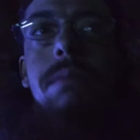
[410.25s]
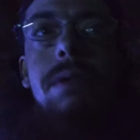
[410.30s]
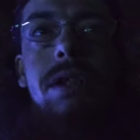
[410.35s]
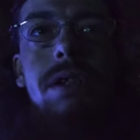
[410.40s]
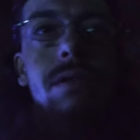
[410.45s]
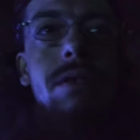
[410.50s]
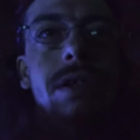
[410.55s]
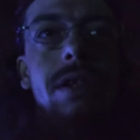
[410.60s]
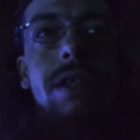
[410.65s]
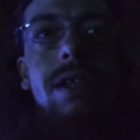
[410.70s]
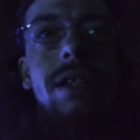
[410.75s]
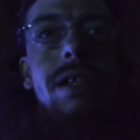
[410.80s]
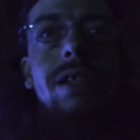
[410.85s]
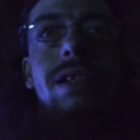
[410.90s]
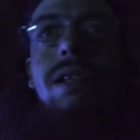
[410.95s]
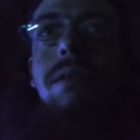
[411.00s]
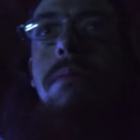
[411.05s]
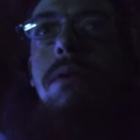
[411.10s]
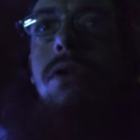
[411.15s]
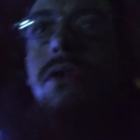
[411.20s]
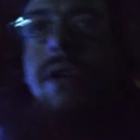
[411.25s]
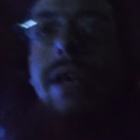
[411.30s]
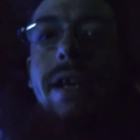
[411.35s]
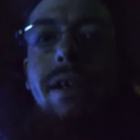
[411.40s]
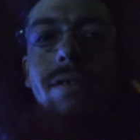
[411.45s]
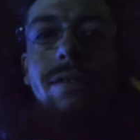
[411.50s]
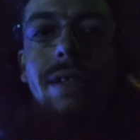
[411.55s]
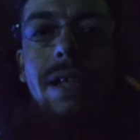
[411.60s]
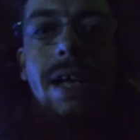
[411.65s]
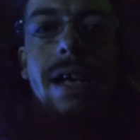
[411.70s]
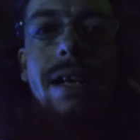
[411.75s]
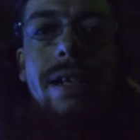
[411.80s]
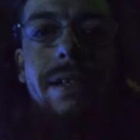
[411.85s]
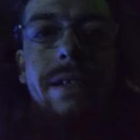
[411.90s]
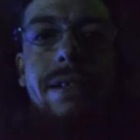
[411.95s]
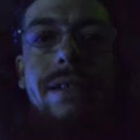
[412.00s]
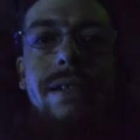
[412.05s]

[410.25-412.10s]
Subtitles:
dealing with it, and I'm okay with that.